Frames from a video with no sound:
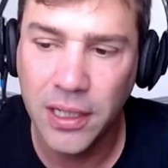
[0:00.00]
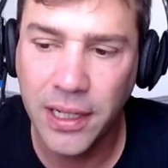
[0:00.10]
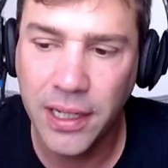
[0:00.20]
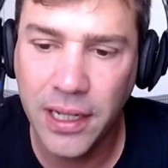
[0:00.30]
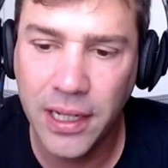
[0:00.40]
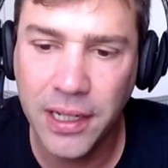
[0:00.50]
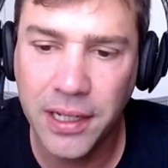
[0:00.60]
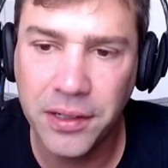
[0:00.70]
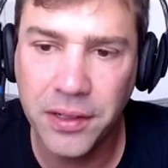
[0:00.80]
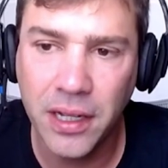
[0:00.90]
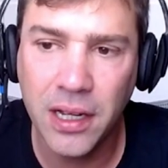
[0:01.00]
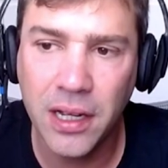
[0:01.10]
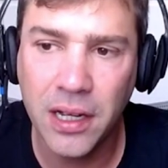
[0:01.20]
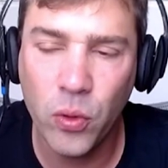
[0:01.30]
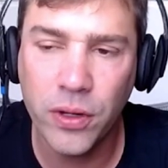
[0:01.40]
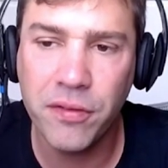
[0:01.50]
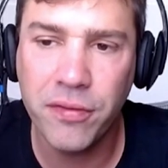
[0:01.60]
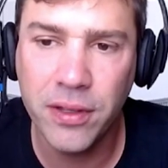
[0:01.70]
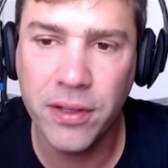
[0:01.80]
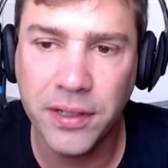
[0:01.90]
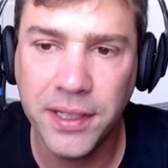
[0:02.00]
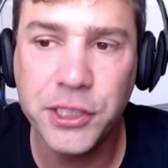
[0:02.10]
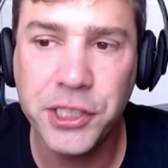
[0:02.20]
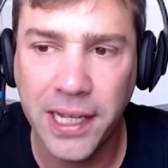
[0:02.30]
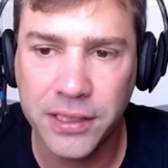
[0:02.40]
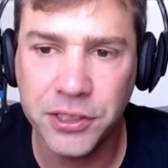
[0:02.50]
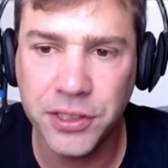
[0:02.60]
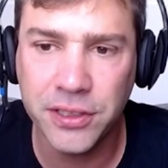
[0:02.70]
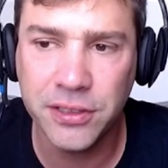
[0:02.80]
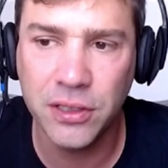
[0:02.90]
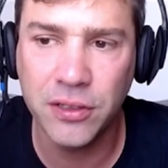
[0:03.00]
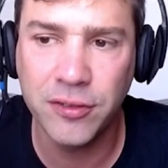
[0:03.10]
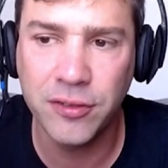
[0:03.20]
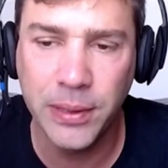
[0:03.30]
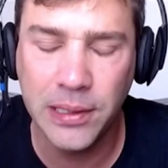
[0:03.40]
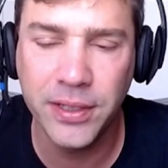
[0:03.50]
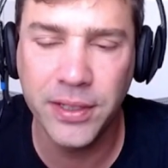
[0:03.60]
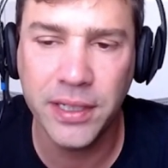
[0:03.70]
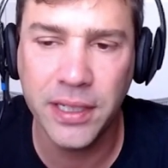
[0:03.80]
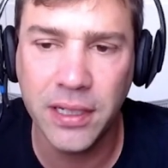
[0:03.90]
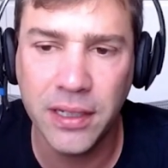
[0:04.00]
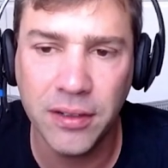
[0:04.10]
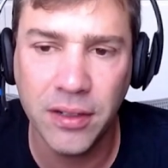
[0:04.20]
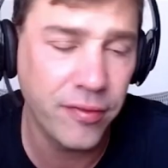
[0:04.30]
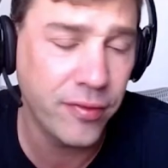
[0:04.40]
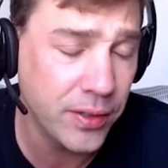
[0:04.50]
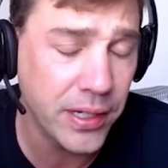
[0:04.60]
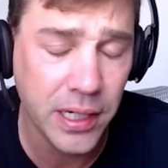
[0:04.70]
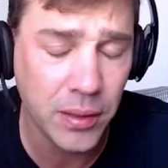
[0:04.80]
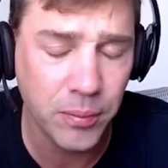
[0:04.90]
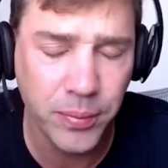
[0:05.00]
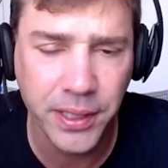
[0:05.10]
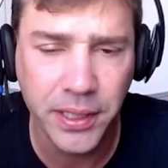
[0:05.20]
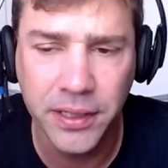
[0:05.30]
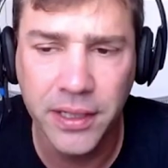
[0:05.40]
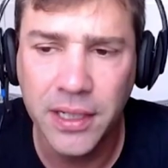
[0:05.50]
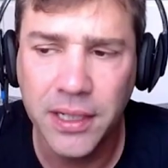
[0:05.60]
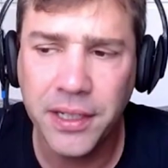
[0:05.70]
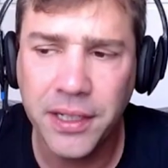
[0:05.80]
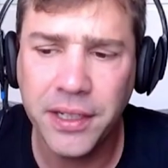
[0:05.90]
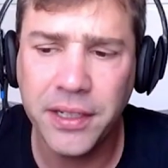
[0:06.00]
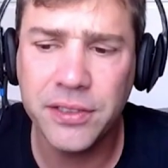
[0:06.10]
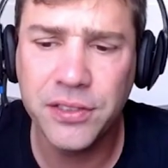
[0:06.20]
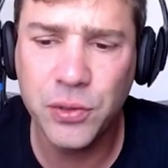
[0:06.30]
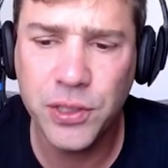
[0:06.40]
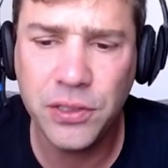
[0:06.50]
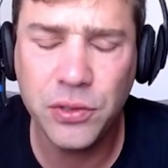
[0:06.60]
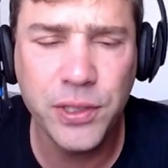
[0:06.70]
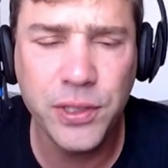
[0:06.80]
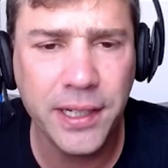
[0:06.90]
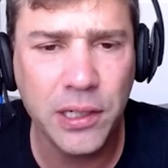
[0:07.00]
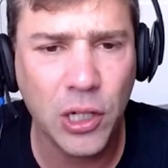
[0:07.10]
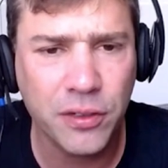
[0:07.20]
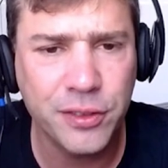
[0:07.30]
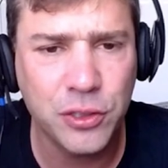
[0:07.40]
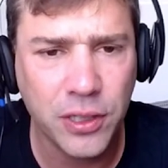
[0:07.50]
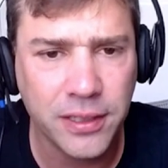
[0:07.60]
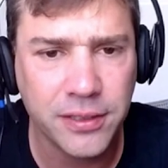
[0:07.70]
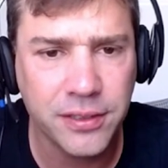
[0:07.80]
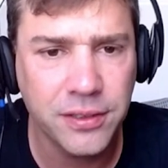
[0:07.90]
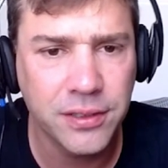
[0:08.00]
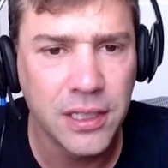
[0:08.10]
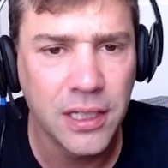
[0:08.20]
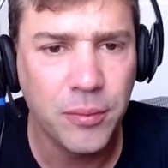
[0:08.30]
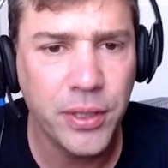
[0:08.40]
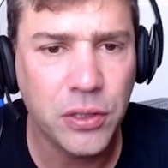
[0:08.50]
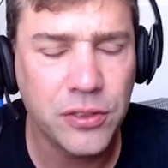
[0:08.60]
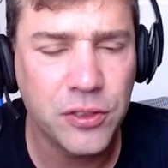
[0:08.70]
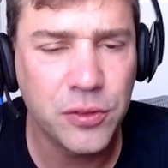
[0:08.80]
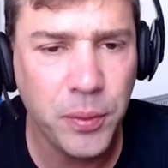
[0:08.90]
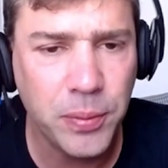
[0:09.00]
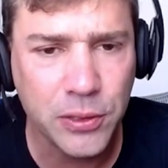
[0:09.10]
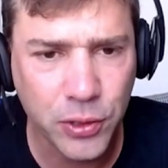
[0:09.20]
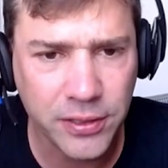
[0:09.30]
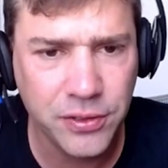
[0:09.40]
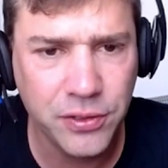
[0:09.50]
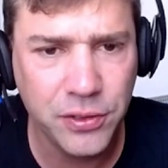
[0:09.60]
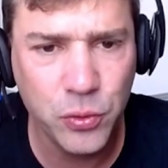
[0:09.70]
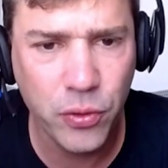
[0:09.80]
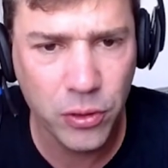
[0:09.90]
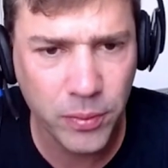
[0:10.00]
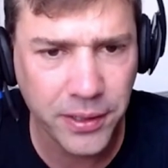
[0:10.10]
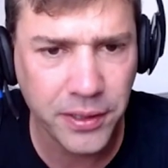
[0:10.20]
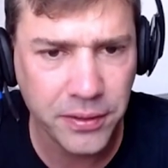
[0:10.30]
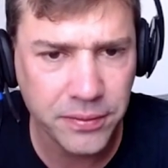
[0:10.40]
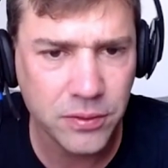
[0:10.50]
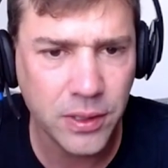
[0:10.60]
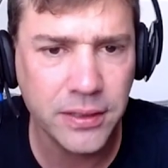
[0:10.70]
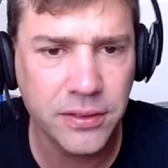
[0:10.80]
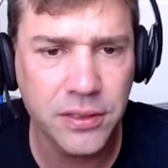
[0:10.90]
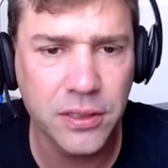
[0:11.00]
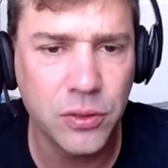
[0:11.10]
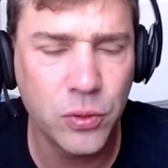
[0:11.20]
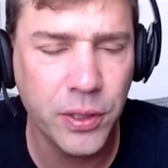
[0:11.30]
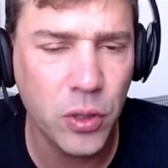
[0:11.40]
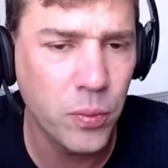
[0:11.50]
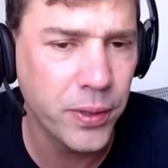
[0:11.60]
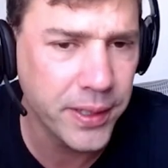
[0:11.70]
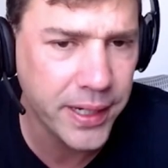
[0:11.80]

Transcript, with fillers: And uh, one of the key challenges of building a, a fintech company is you need to gain a lot of trust because people trust you with their money, right? So when you open